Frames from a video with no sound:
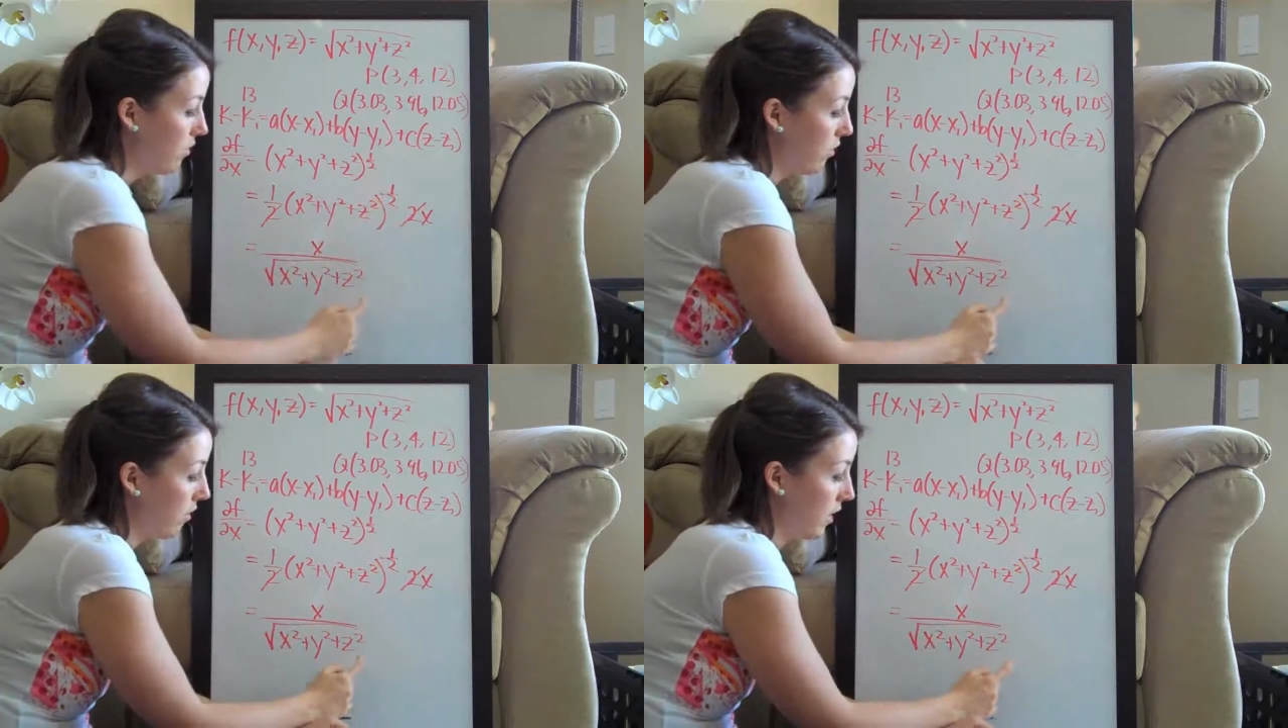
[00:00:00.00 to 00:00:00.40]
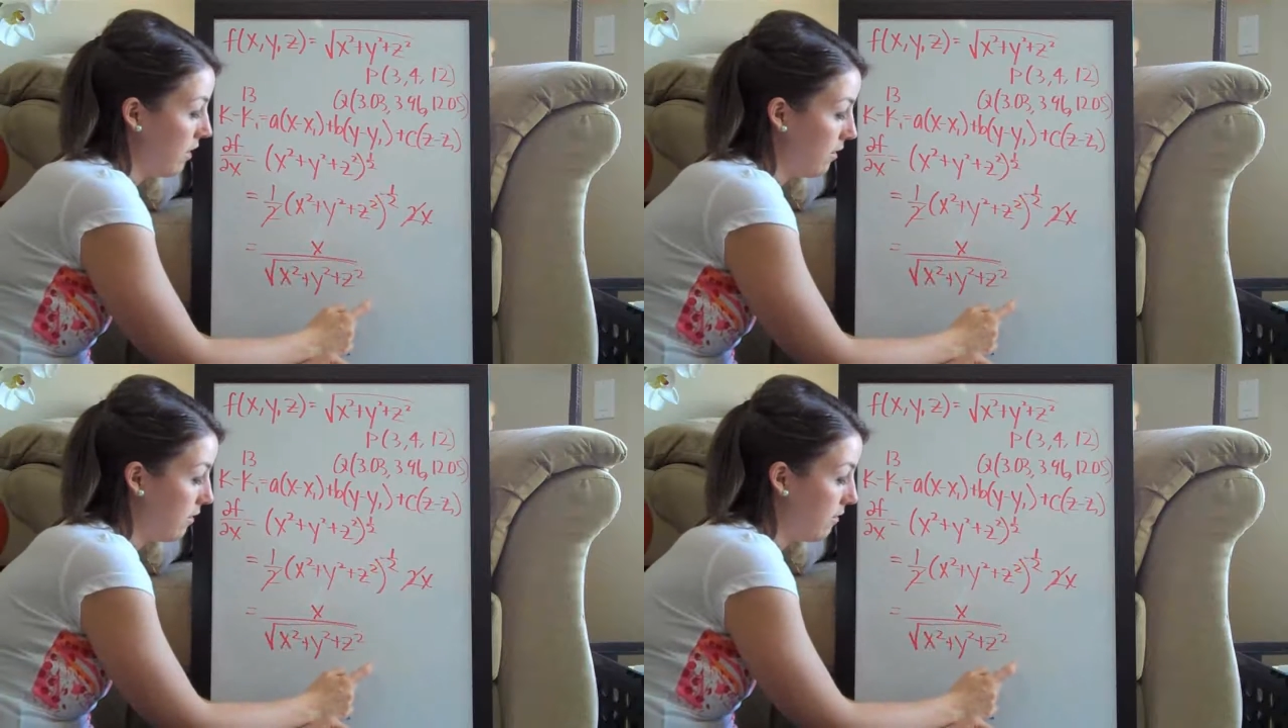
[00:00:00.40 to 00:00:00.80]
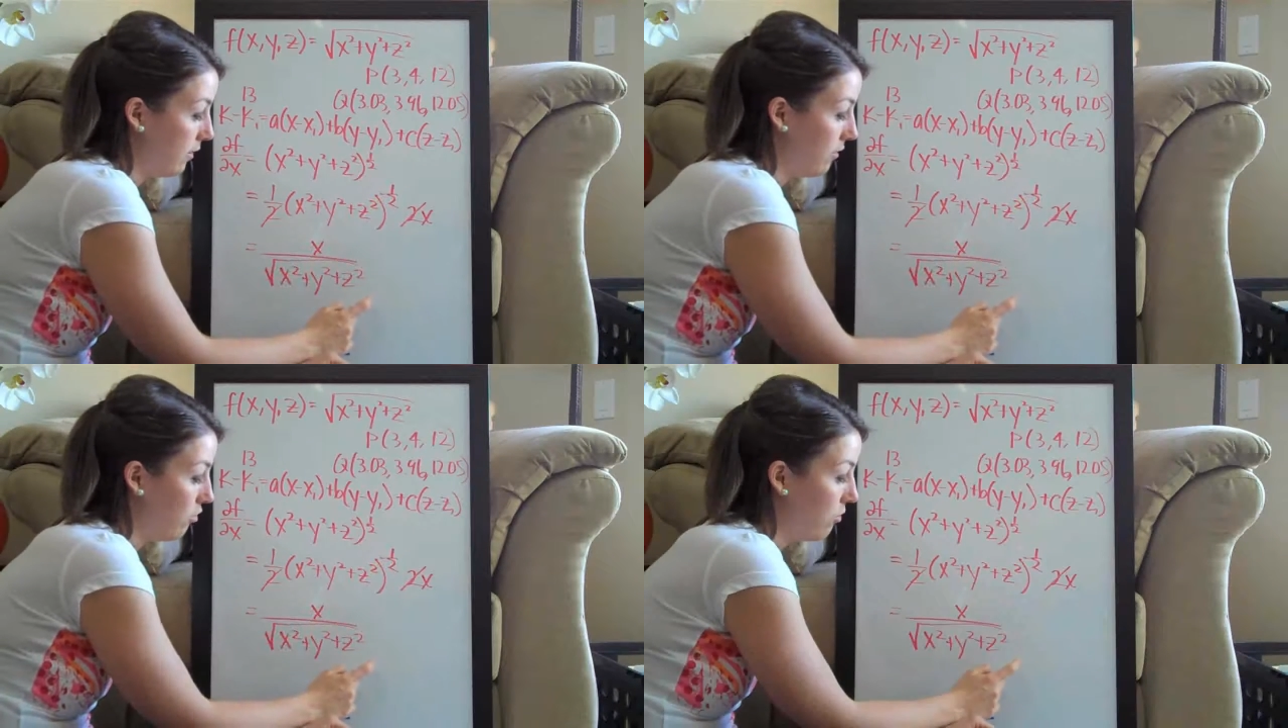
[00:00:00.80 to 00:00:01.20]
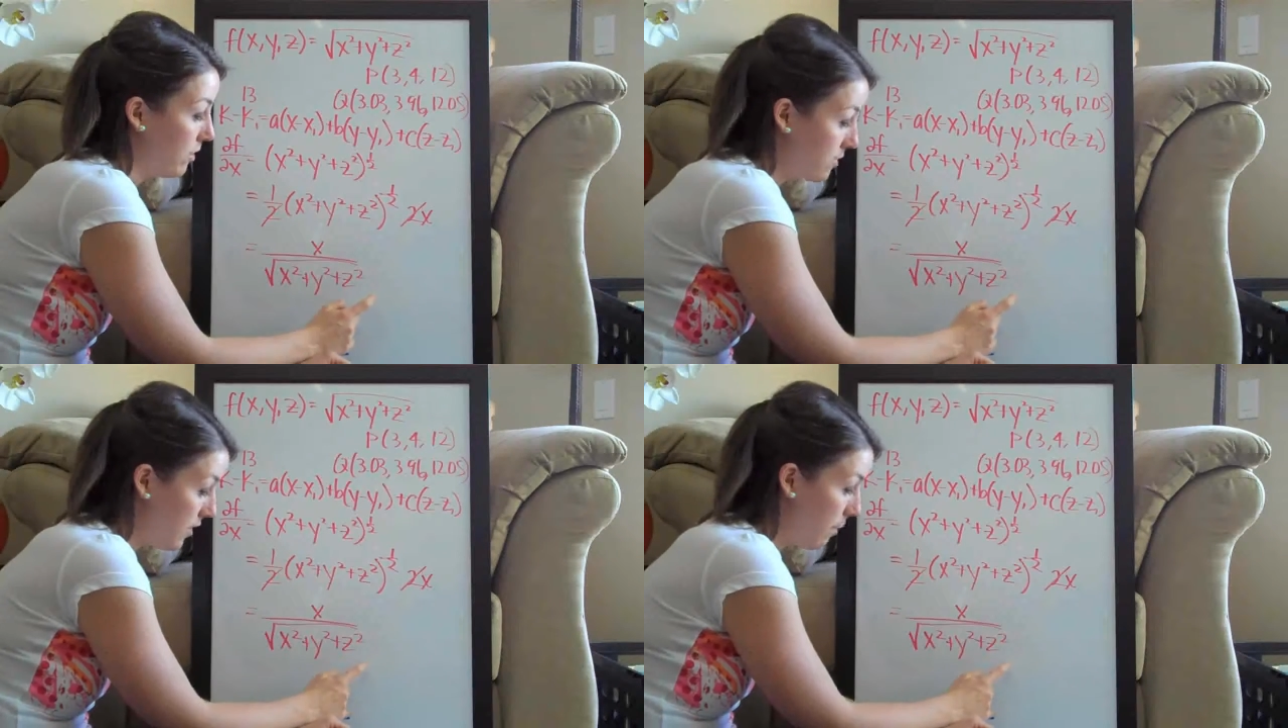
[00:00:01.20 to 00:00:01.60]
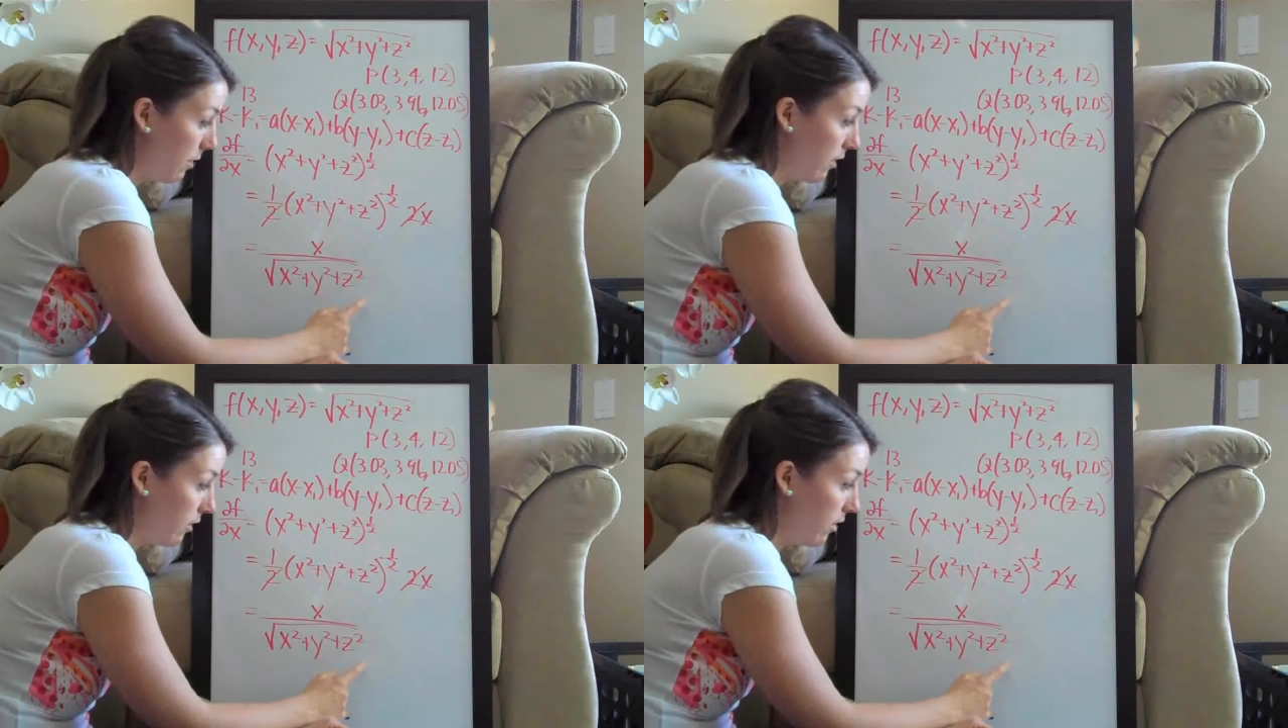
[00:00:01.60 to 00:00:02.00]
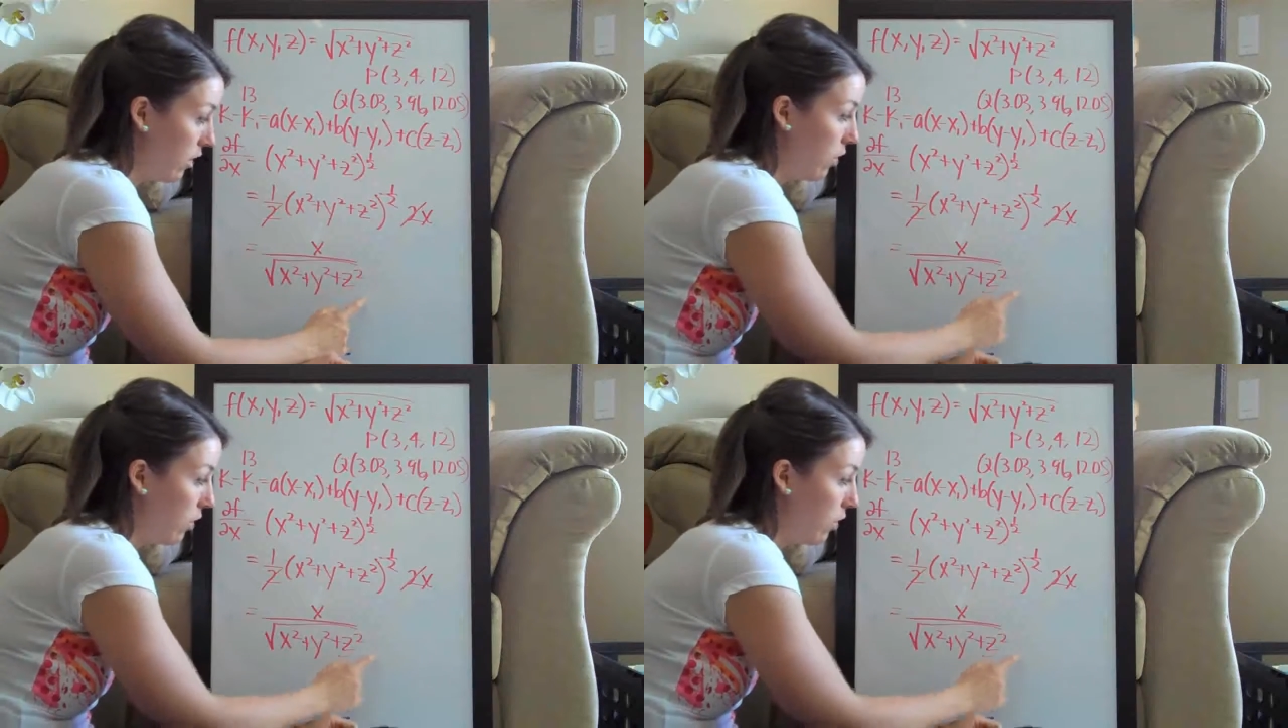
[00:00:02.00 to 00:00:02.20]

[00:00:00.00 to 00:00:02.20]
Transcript: to the denominator,